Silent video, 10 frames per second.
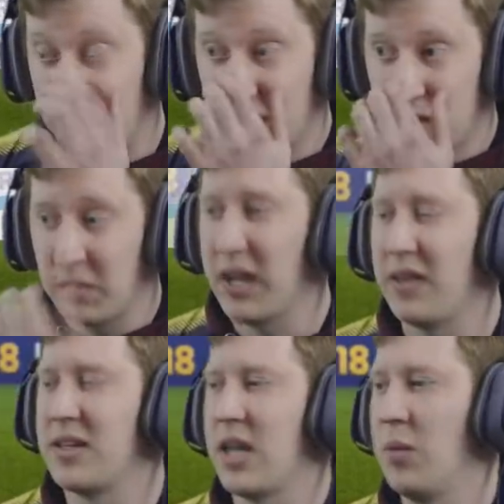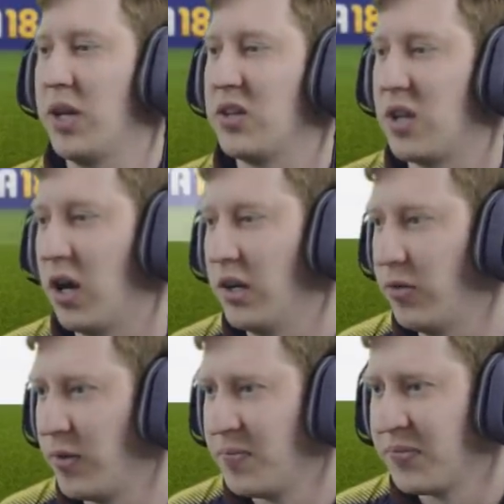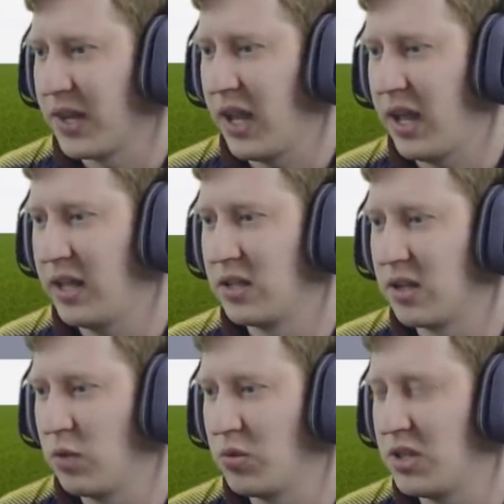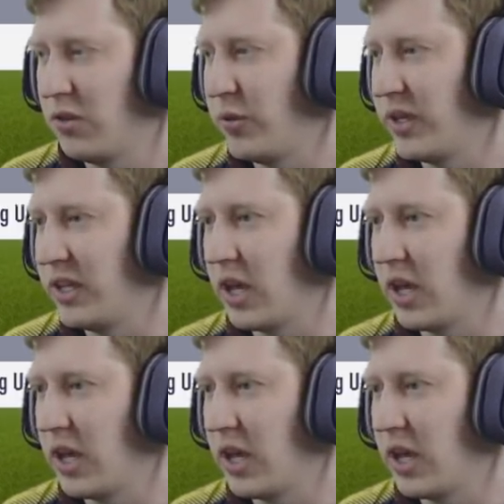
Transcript: So let's simulate this game against Cardiff and uh, we'll see if we